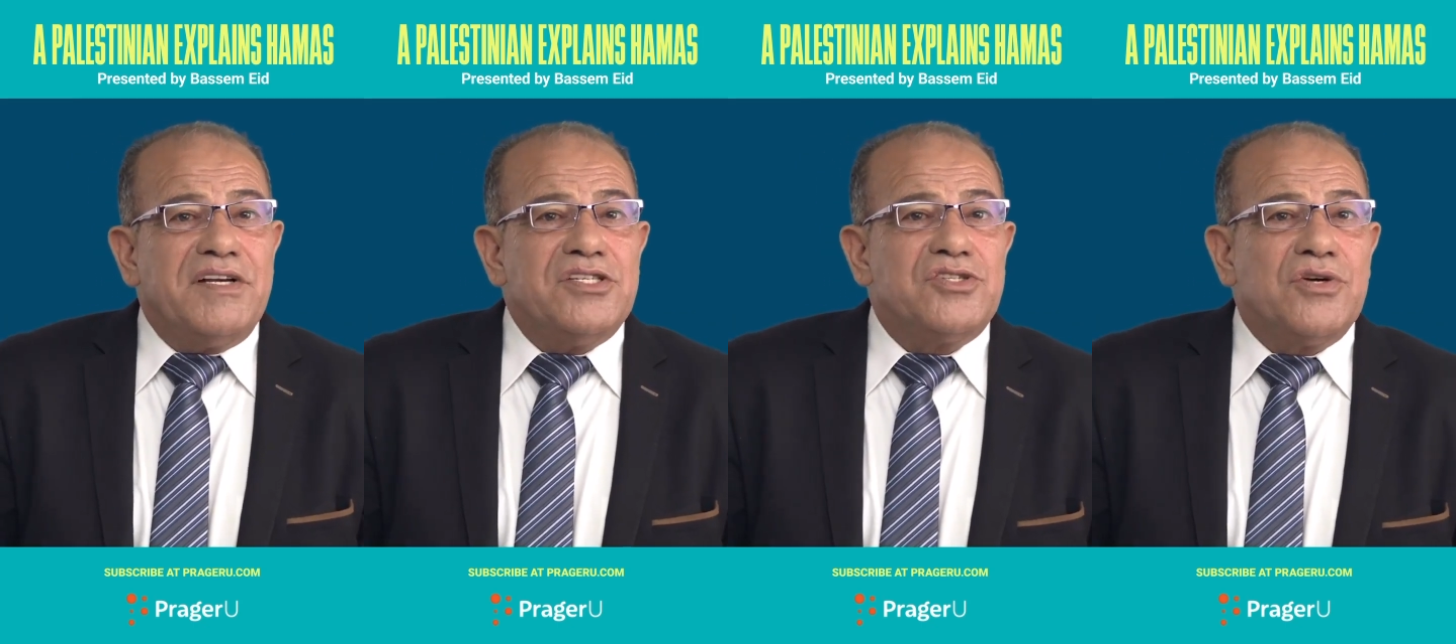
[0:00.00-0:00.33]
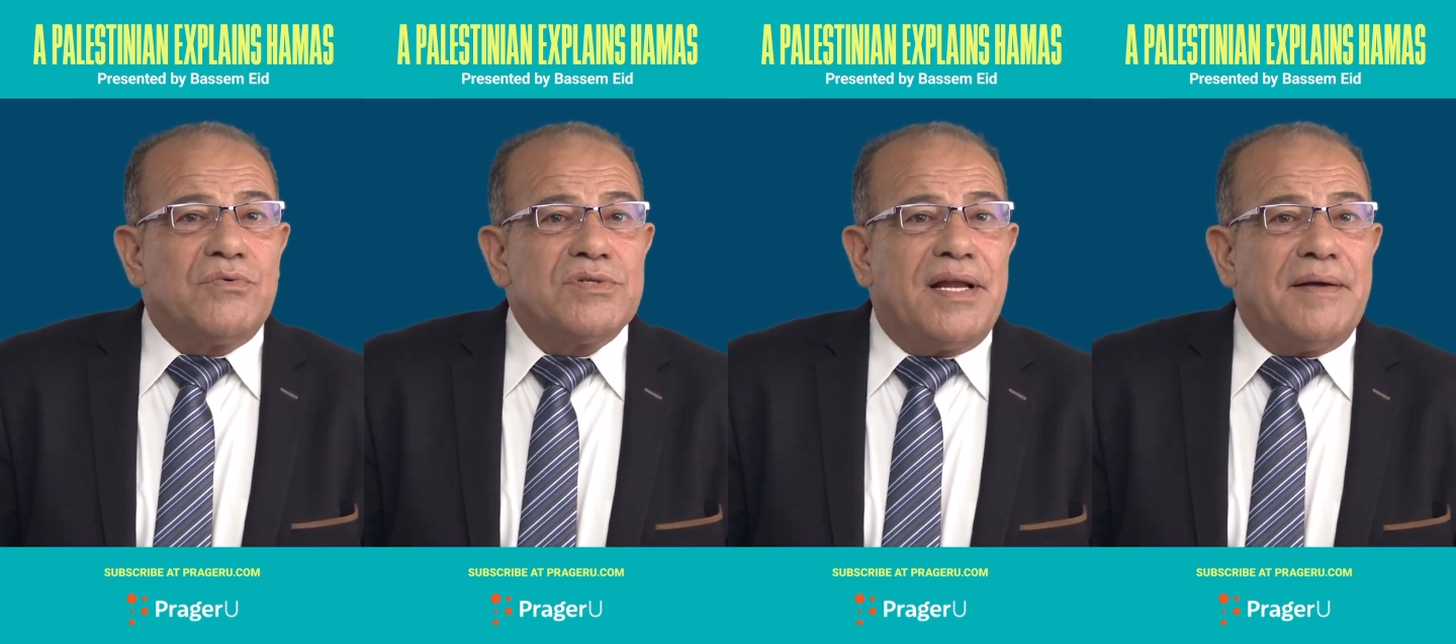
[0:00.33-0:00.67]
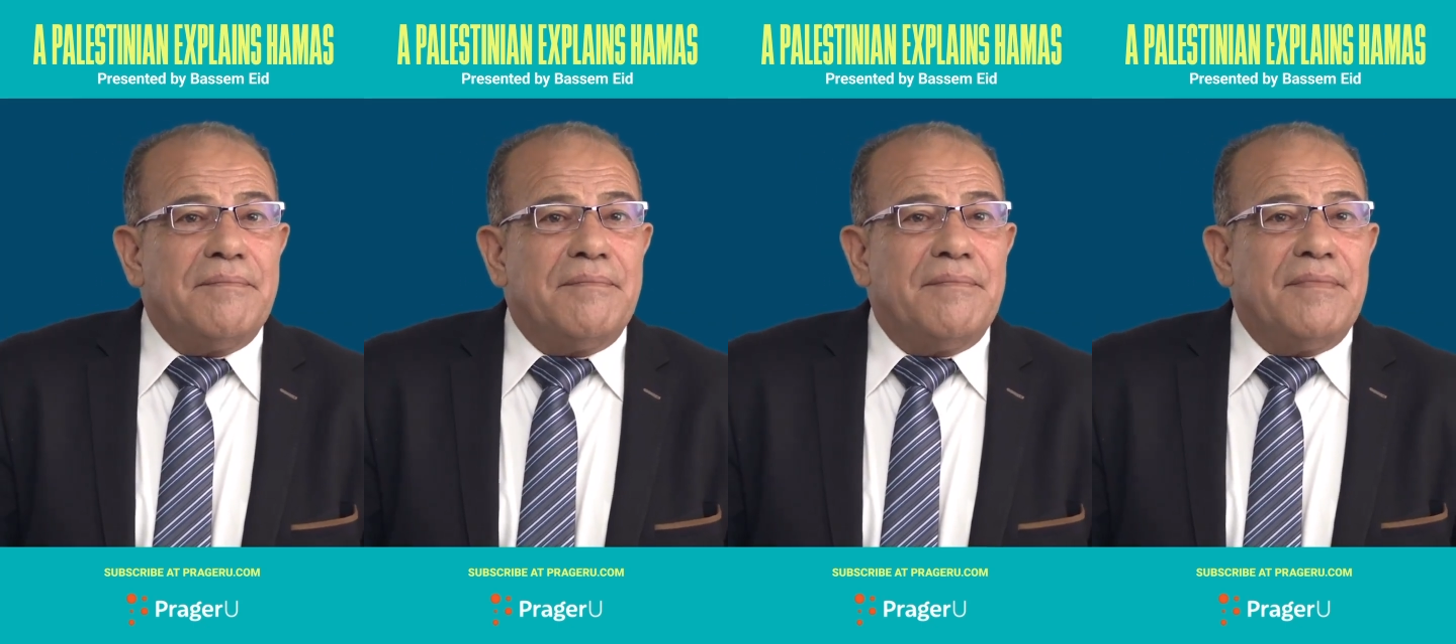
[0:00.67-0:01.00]
East Jerusalem.
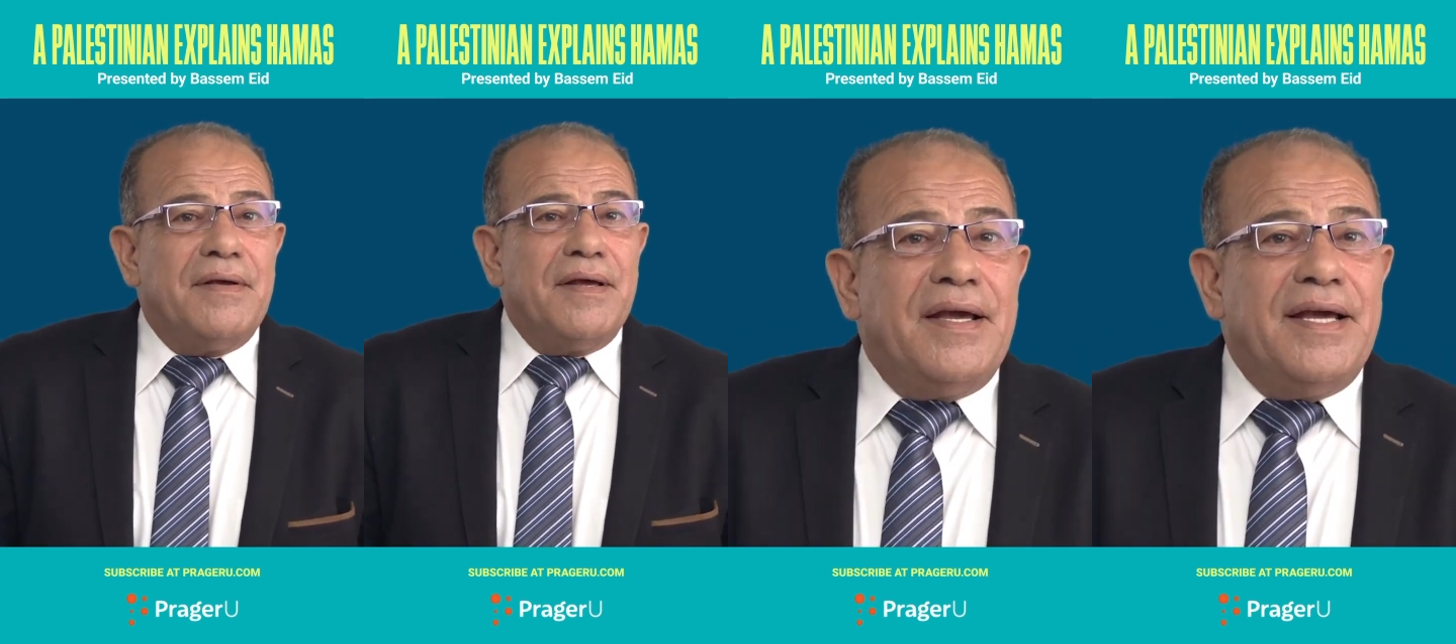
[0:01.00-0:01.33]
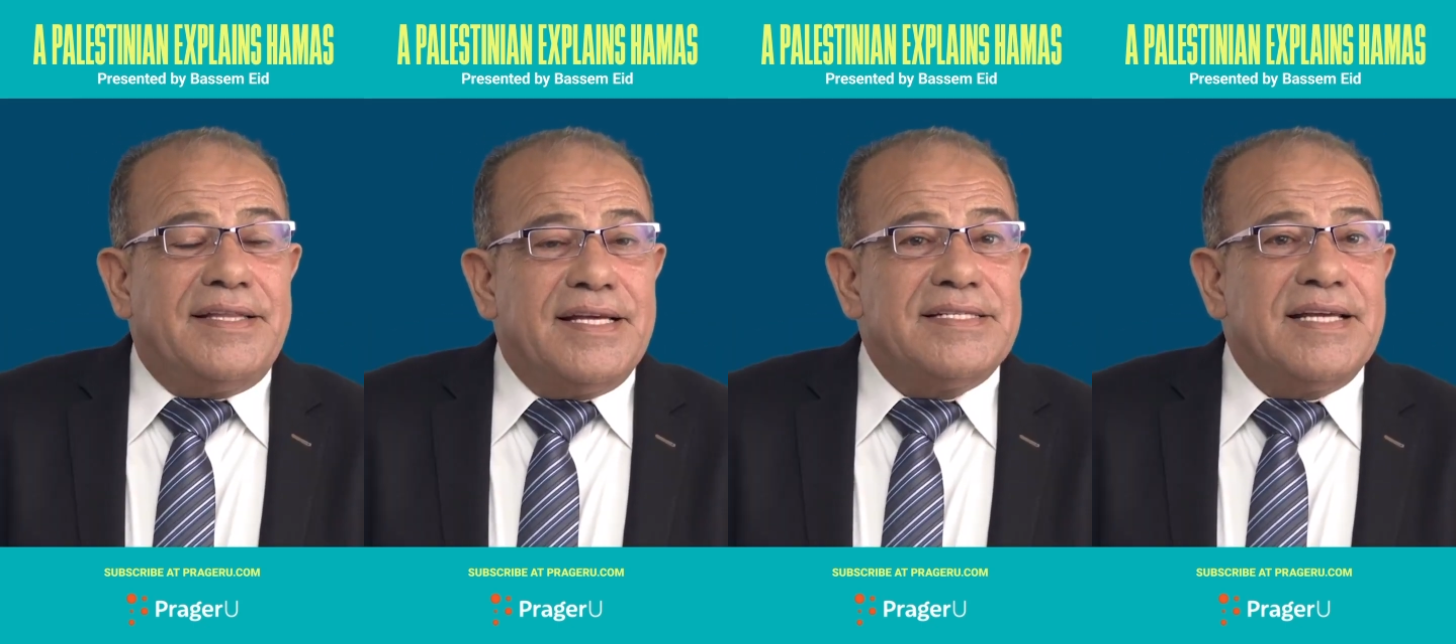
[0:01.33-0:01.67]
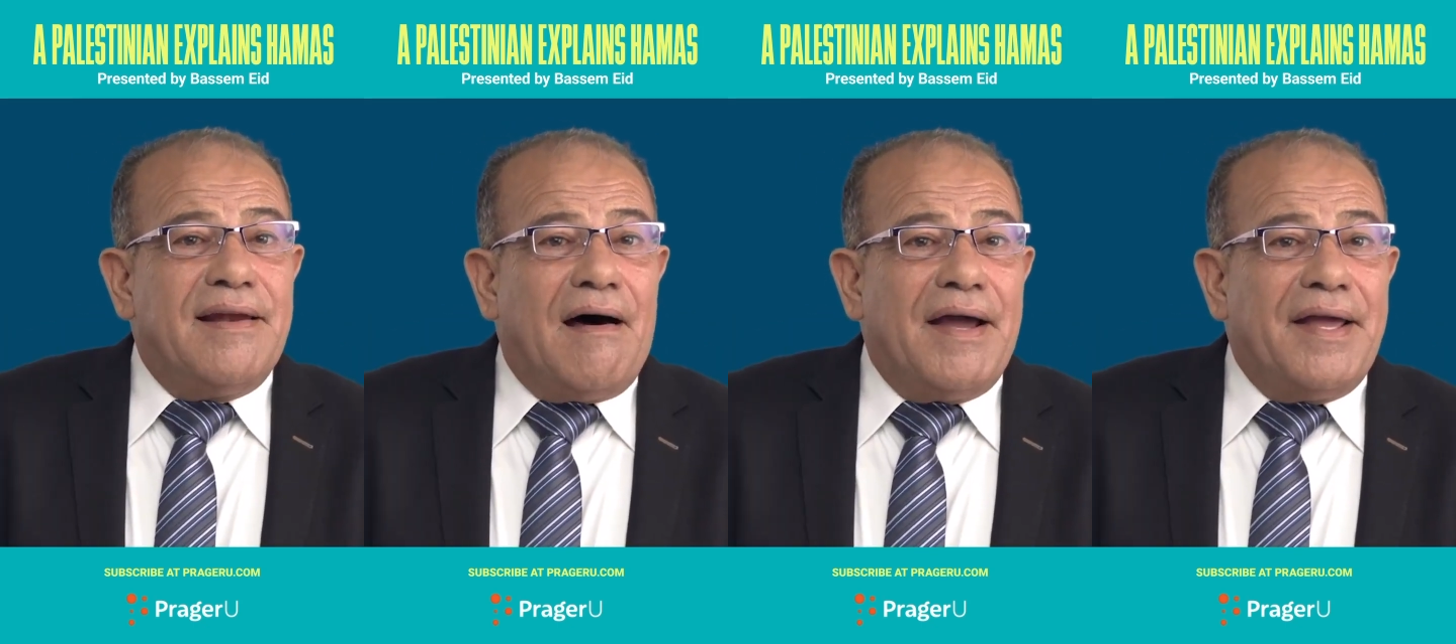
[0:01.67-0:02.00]
It is a
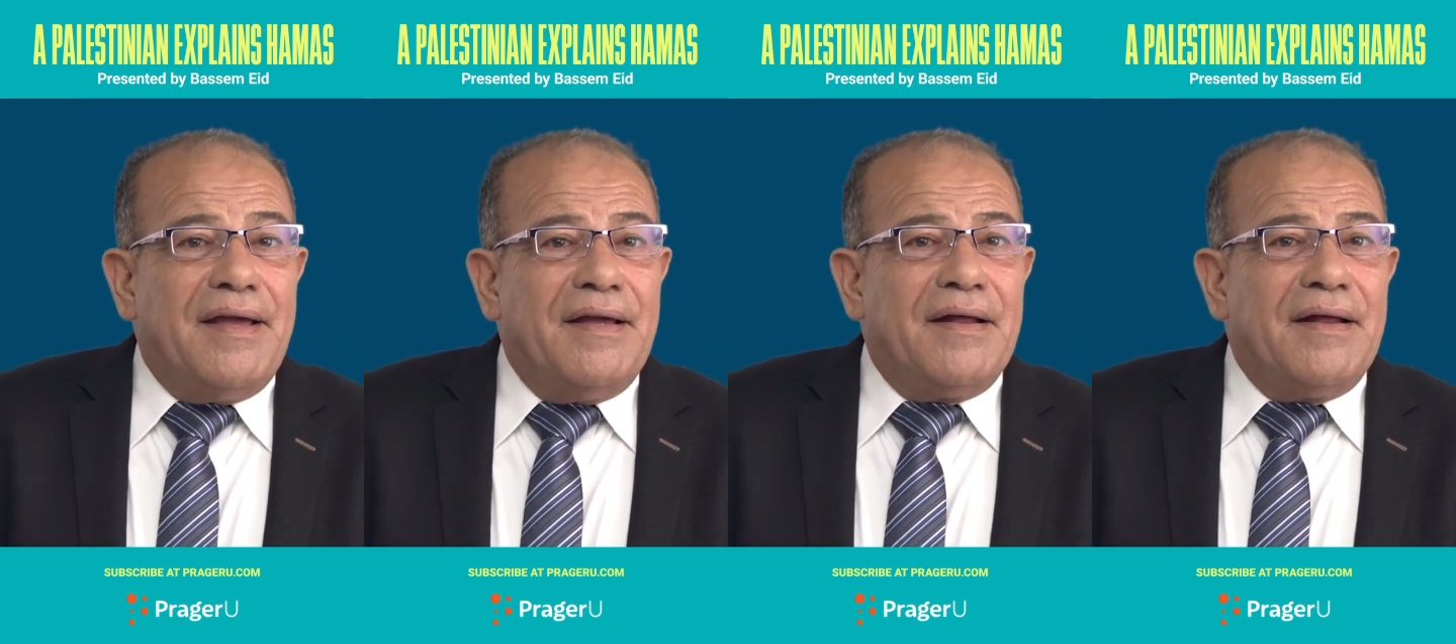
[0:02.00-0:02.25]
lie.